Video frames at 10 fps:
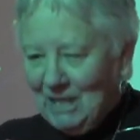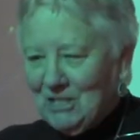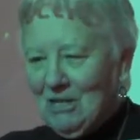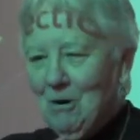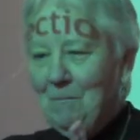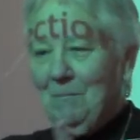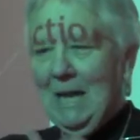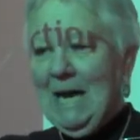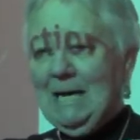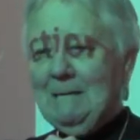So,
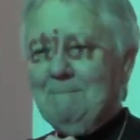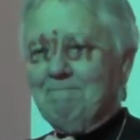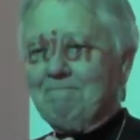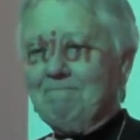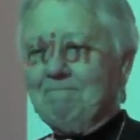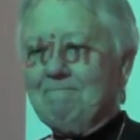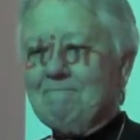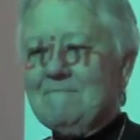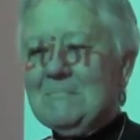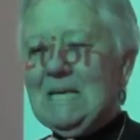um,
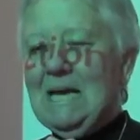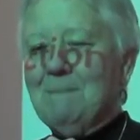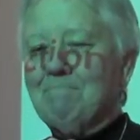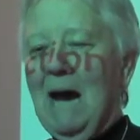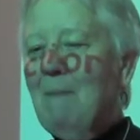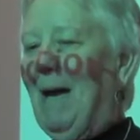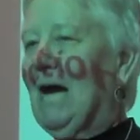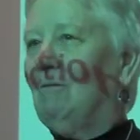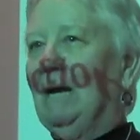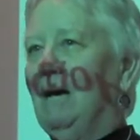my
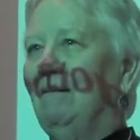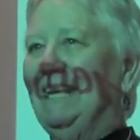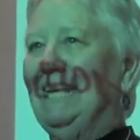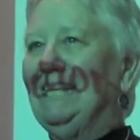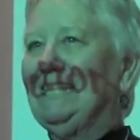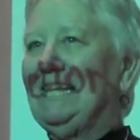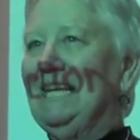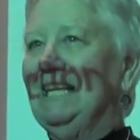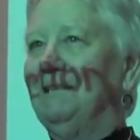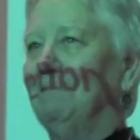background is
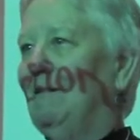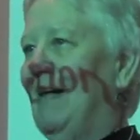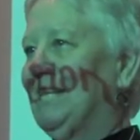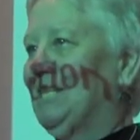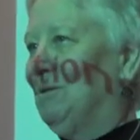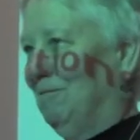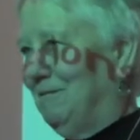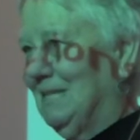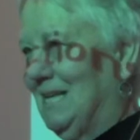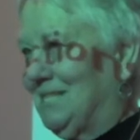in classical
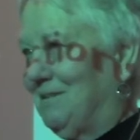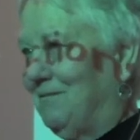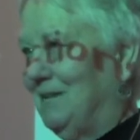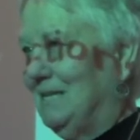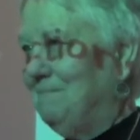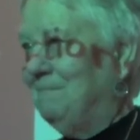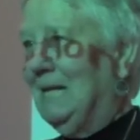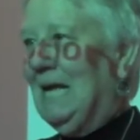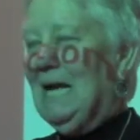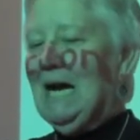philosophy.
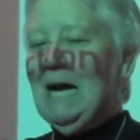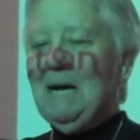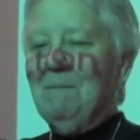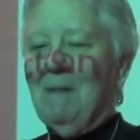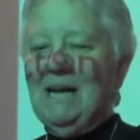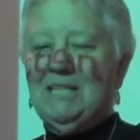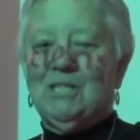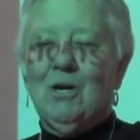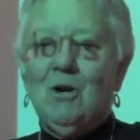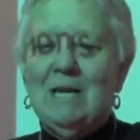Um, I
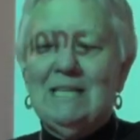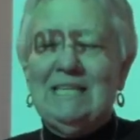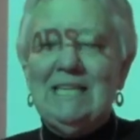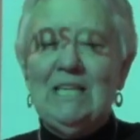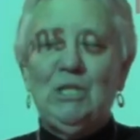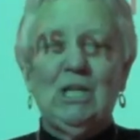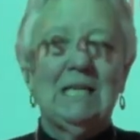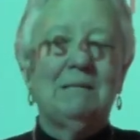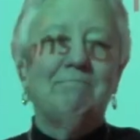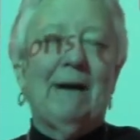started
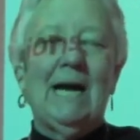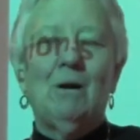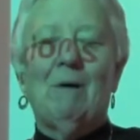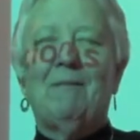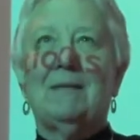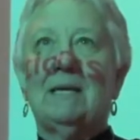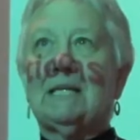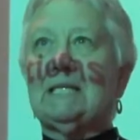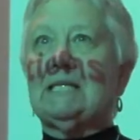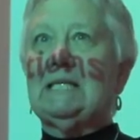teaching
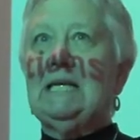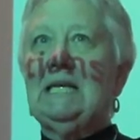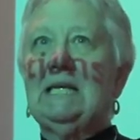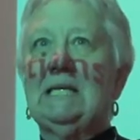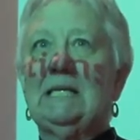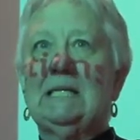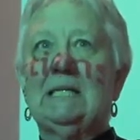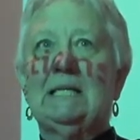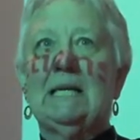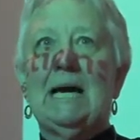bioethics
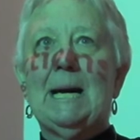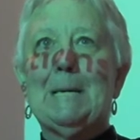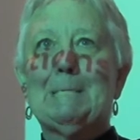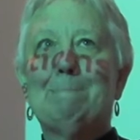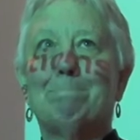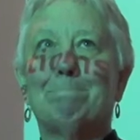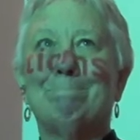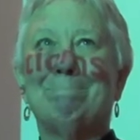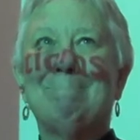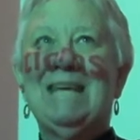in um,
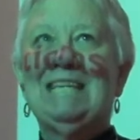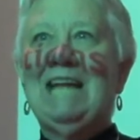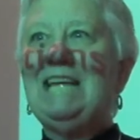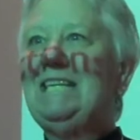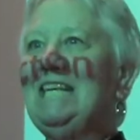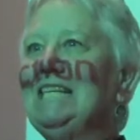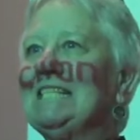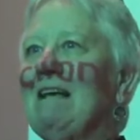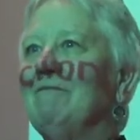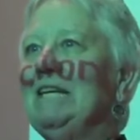
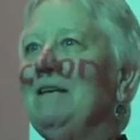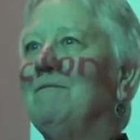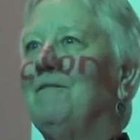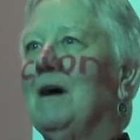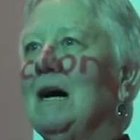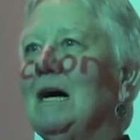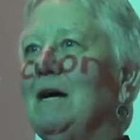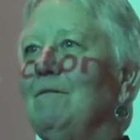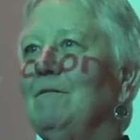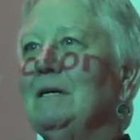
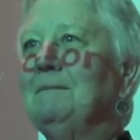1975.